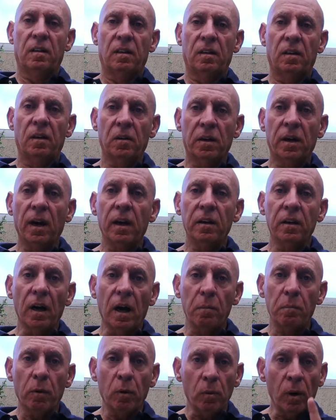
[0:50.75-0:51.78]
Okay,
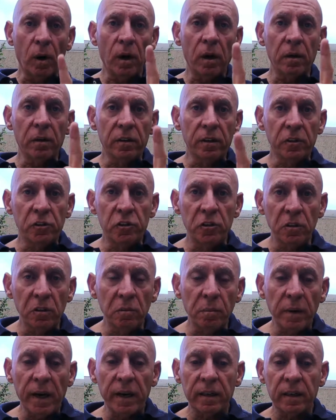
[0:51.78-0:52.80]
number one, did you
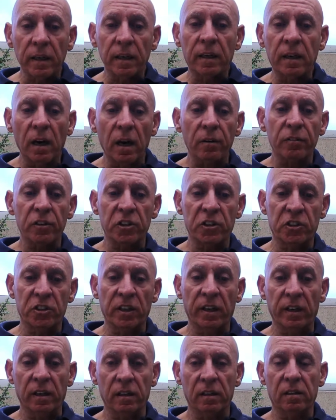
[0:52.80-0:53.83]
make a cover
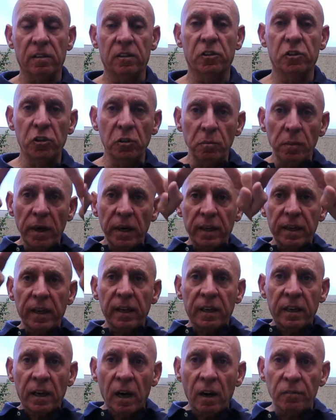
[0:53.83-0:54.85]
sheet? Did you make
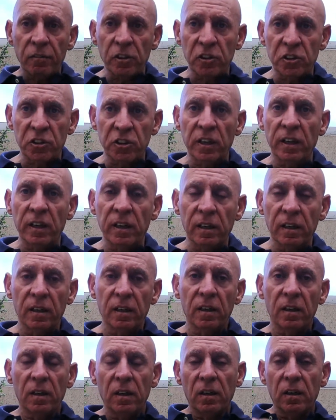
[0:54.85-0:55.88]
a cover sheet
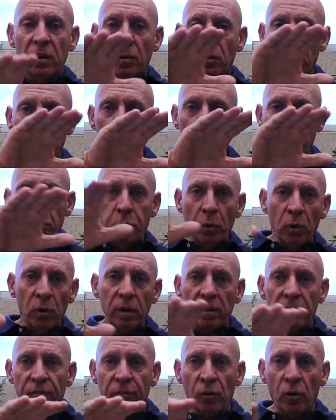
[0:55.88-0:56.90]
with a
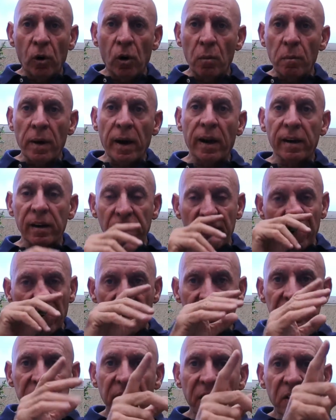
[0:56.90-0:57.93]
bullet format
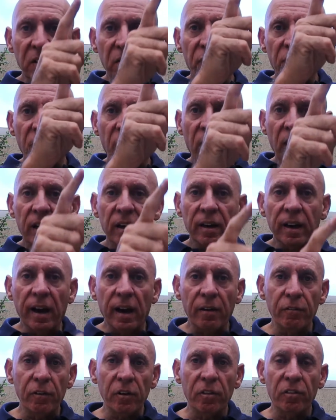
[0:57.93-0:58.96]
identifying
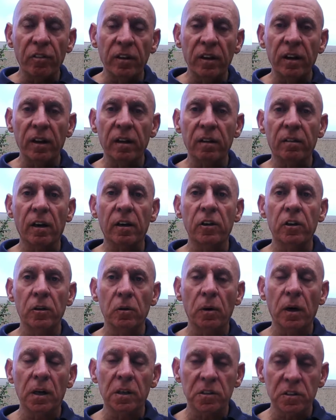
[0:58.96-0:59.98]
everything that
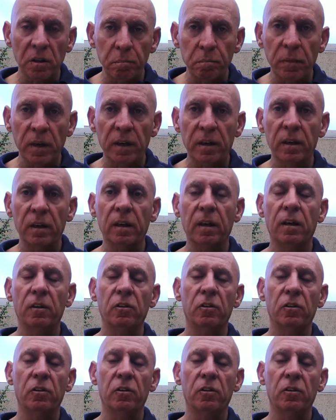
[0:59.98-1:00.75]
you are submitting in